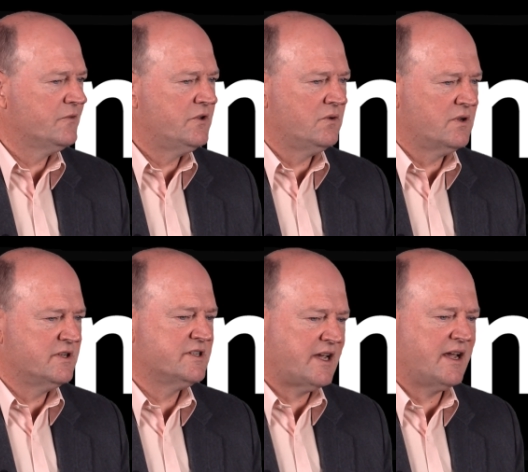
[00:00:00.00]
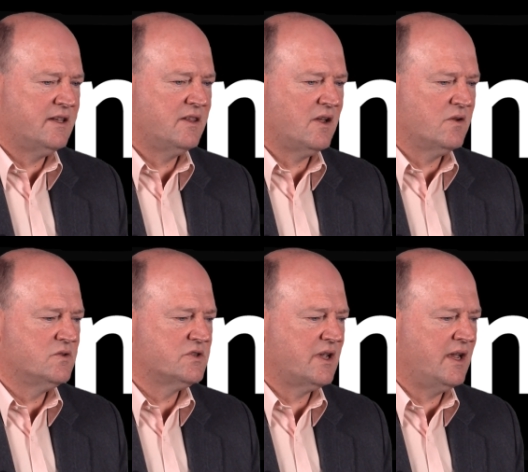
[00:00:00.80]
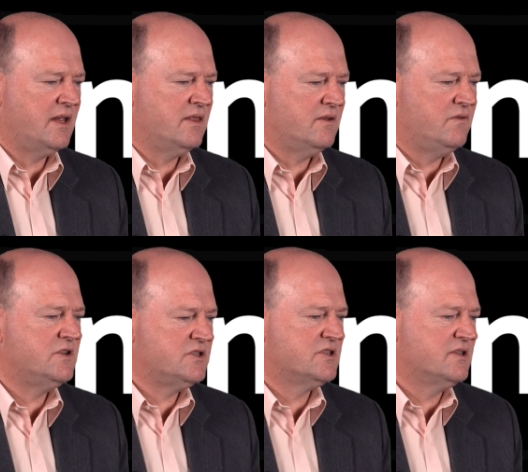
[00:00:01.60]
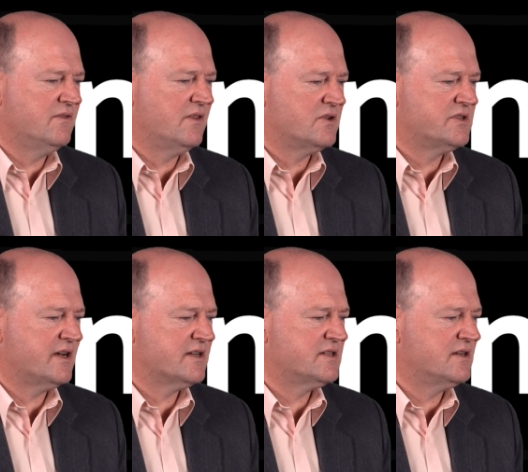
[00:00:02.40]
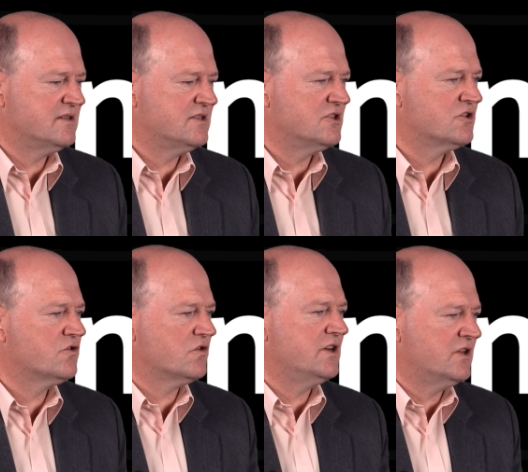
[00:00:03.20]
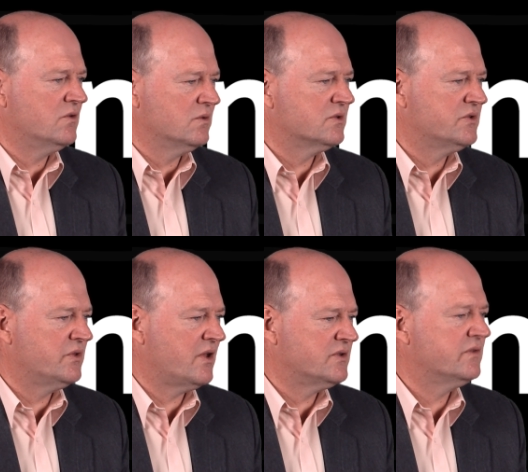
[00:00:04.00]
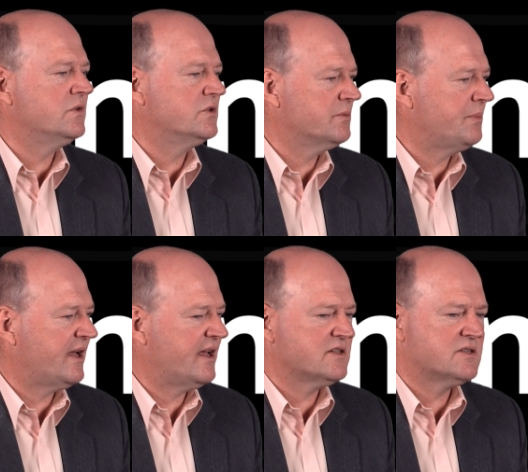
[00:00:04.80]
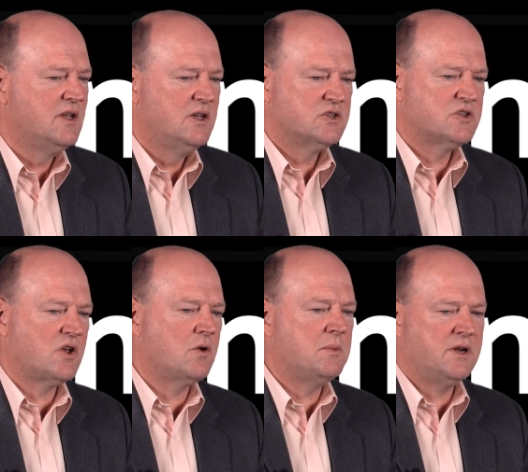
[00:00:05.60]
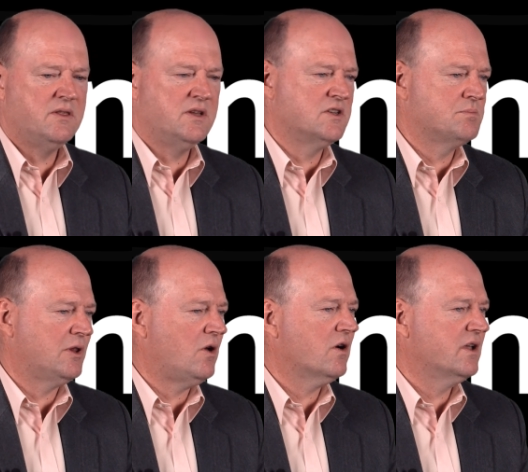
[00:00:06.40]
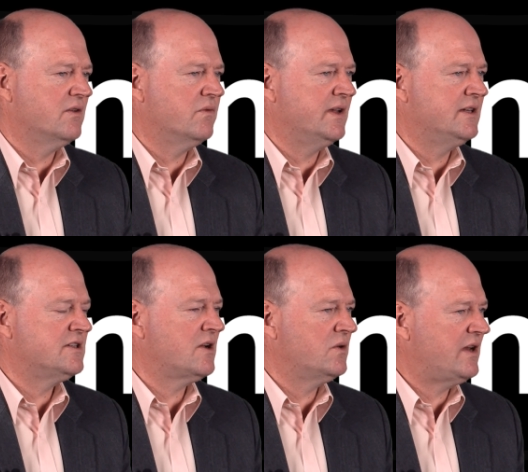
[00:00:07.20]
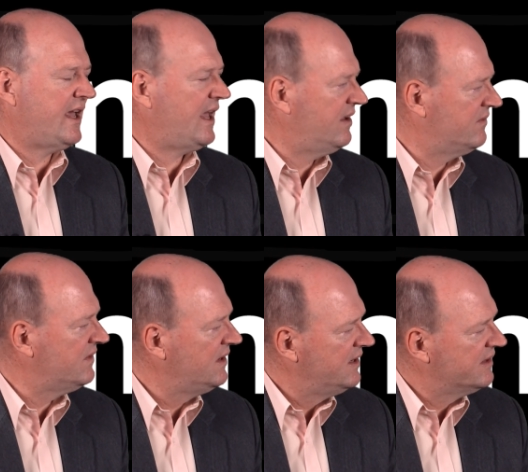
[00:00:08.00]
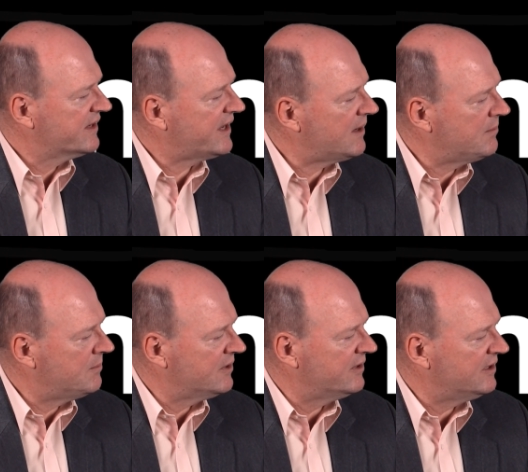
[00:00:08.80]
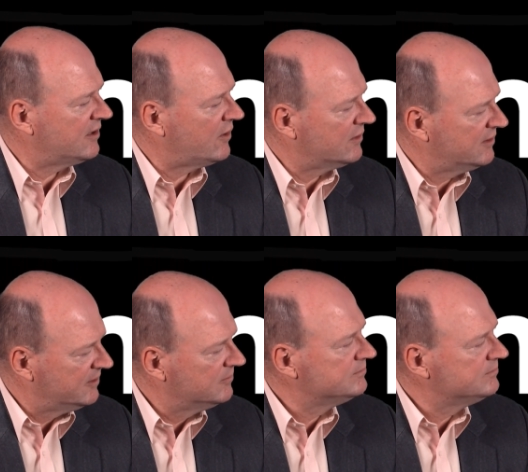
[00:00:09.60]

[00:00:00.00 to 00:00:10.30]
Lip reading: to contain those. And the efficiency of those data centres is critical to those future paths. So many things block if we don't have the capability locally.